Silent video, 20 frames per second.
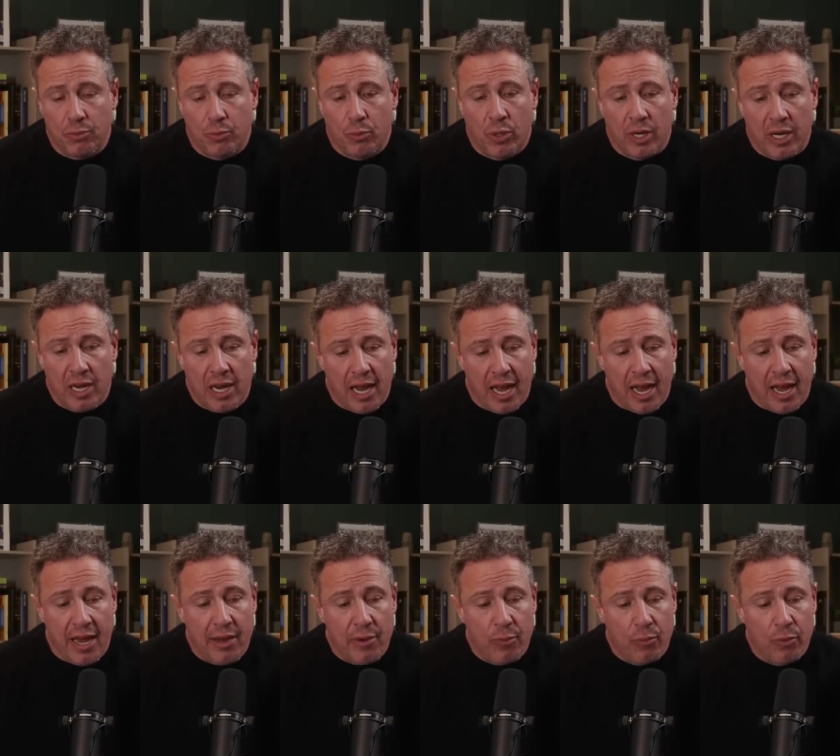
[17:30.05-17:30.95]
what
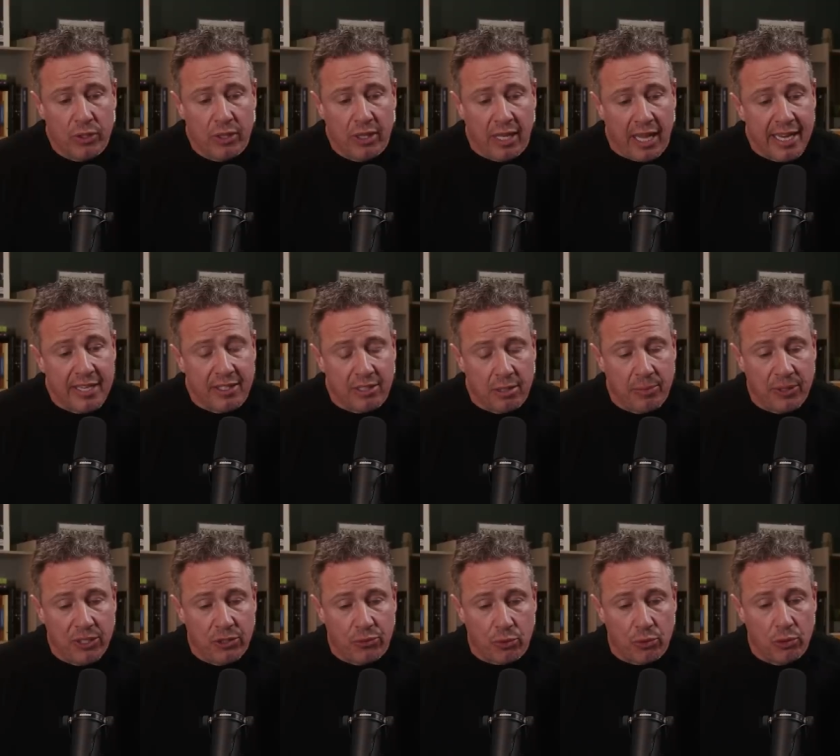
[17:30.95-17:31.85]
I would like to
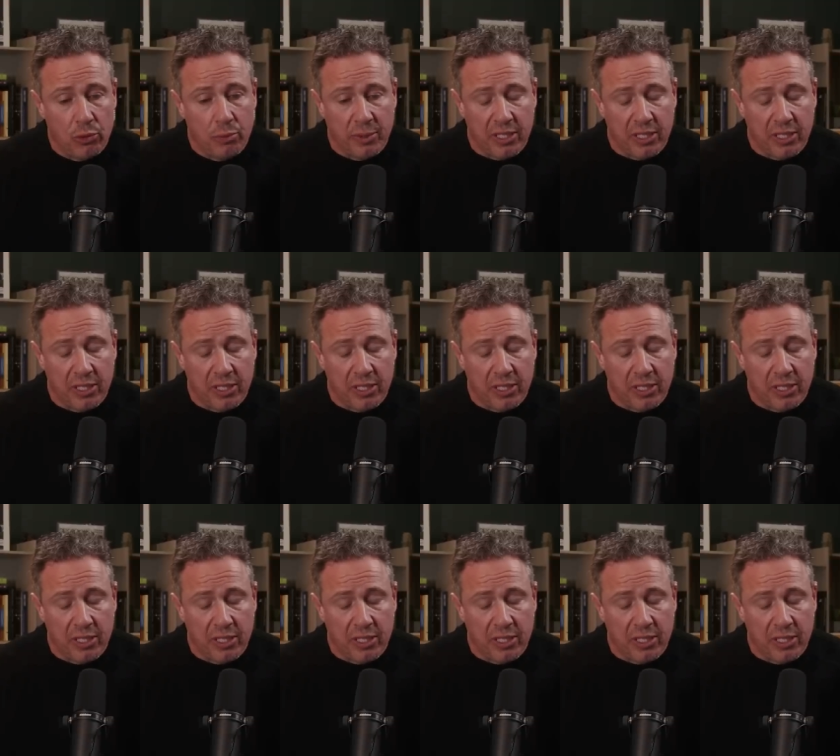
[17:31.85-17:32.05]
be true,